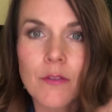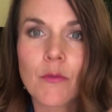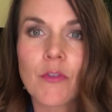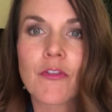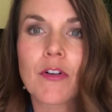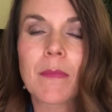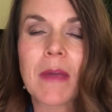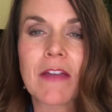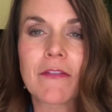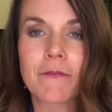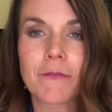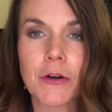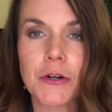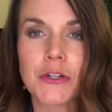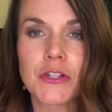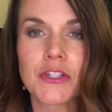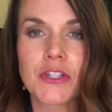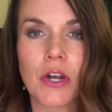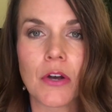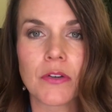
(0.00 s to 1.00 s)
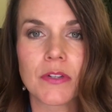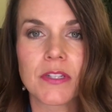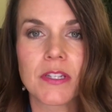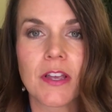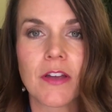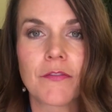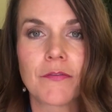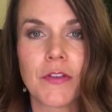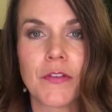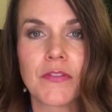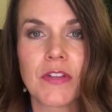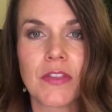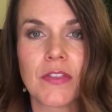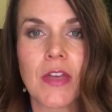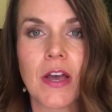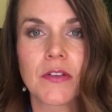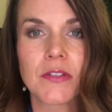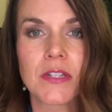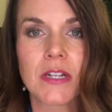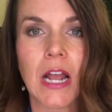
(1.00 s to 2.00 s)
for my first dose of
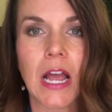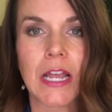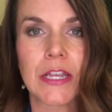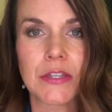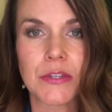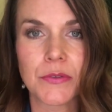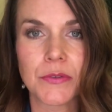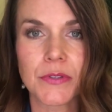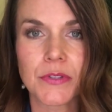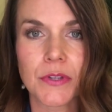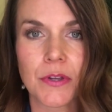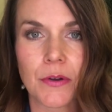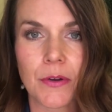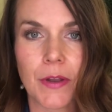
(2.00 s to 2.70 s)
50,000 IUs,